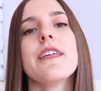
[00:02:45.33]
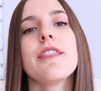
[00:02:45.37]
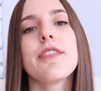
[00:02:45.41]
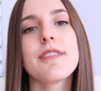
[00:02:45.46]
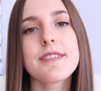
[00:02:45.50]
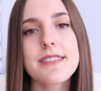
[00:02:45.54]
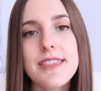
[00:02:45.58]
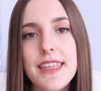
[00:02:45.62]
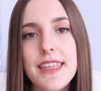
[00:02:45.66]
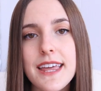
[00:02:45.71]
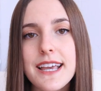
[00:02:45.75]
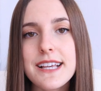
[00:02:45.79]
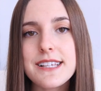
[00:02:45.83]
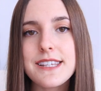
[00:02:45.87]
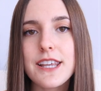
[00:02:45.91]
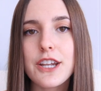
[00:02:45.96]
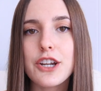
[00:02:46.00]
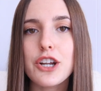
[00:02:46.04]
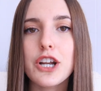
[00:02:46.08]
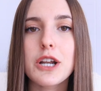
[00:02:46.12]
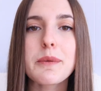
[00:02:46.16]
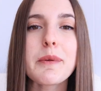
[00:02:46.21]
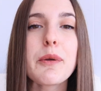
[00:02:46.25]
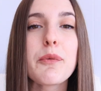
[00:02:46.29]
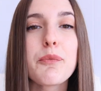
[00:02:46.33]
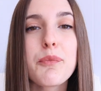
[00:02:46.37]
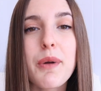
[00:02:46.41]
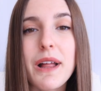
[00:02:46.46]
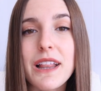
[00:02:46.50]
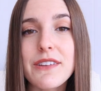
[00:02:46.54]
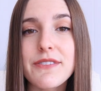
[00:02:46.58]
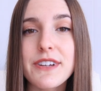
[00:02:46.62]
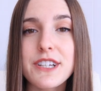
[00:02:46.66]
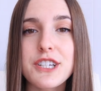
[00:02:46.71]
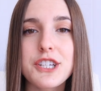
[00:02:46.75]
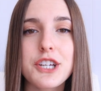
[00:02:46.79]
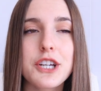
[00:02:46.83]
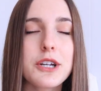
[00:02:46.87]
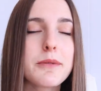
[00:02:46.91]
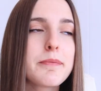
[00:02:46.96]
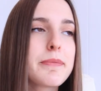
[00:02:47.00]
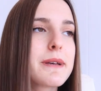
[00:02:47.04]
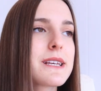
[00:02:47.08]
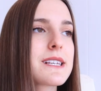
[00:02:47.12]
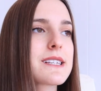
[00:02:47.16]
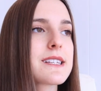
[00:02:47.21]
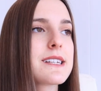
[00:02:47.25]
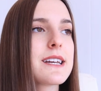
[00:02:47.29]
Things that are going to be relevant to your
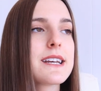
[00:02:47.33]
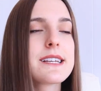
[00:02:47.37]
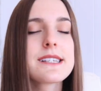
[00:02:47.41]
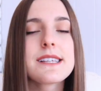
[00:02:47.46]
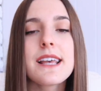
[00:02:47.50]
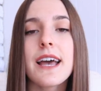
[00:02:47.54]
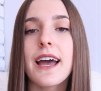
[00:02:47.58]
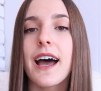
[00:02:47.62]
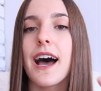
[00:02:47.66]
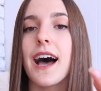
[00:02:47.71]
business.